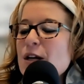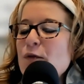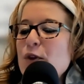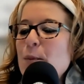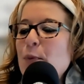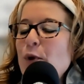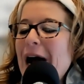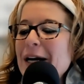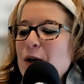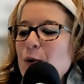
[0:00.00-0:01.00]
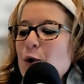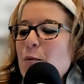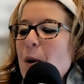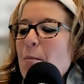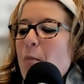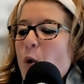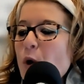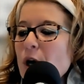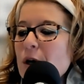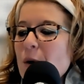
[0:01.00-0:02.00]
of the bridegroom
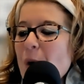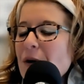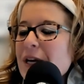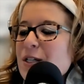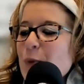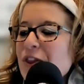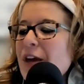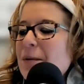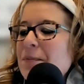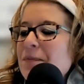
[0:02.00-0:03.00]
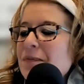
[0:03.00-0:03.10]
mourn while he is with them?